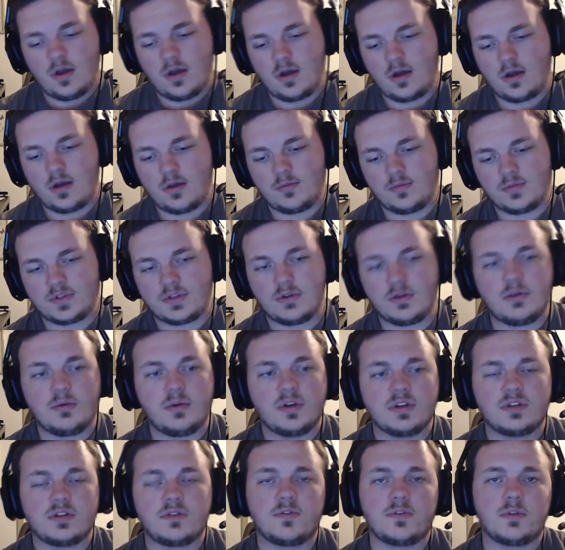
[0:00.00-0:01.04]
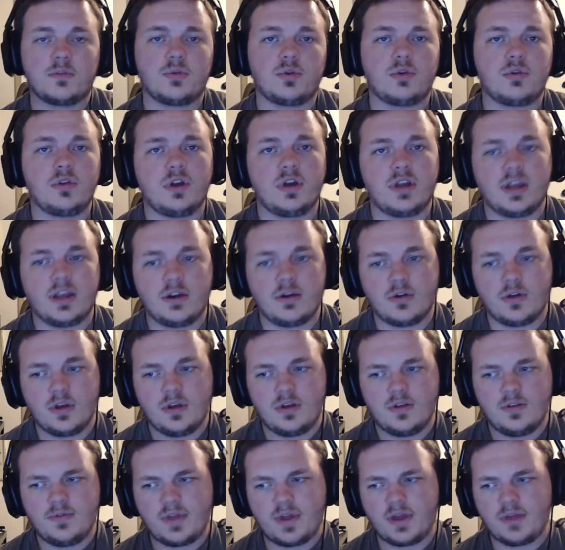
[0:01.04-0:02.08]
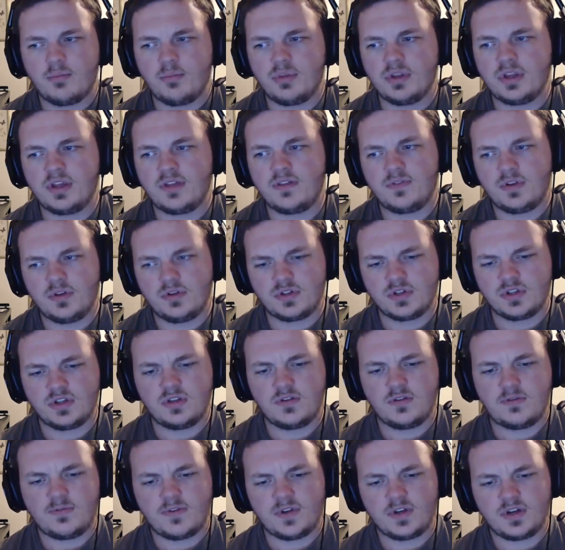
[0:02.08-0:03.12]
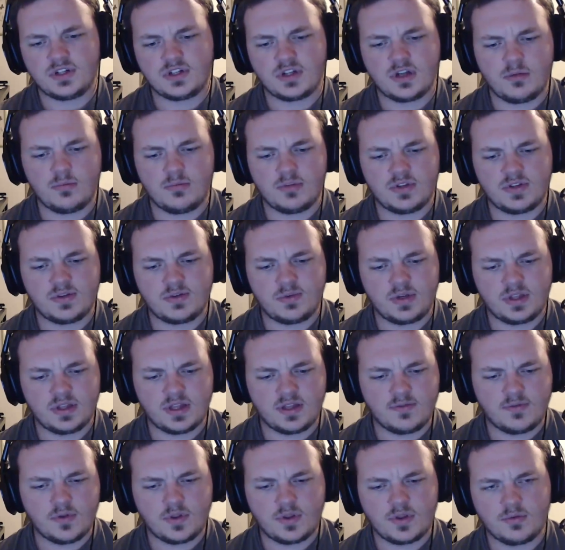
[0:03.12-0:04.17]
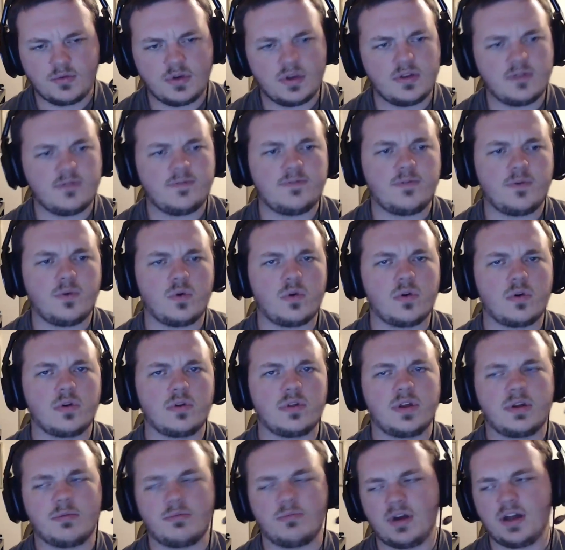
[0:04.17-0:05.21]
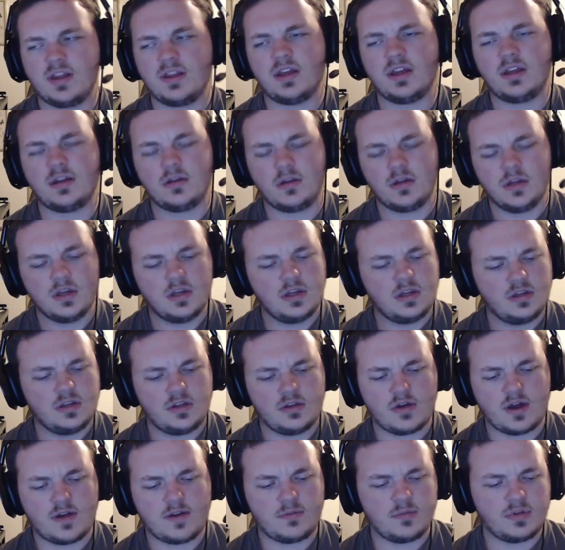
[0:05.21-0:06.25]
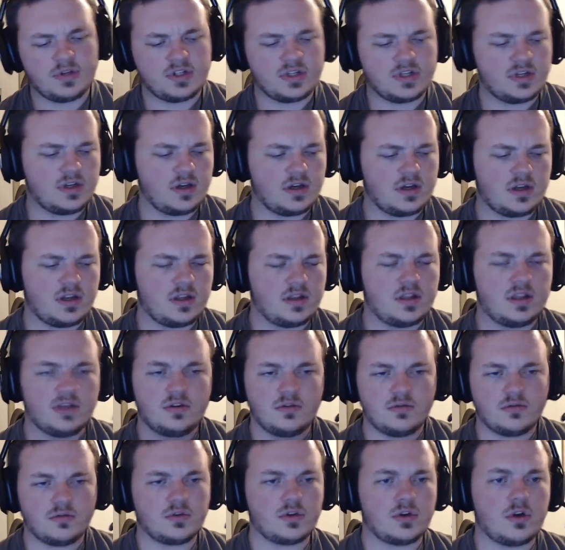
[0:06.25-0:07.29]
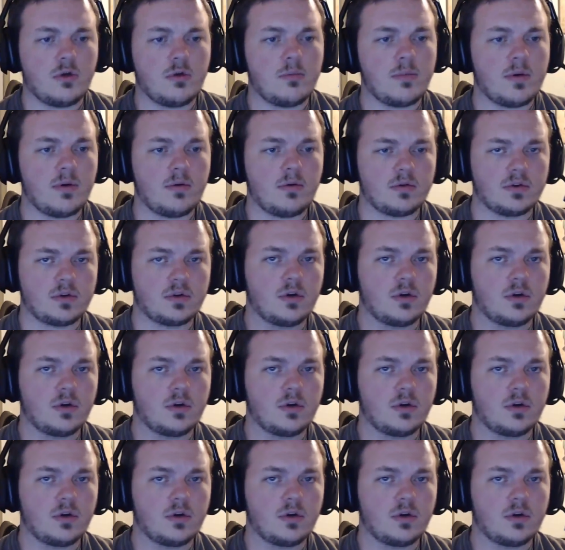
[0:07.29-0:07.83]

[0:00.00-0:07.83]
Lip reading: So anyway, so for the prologue area, I believe usually you finish up between level 3 and 4. Like by then, you'll have the mission done, and then you'll go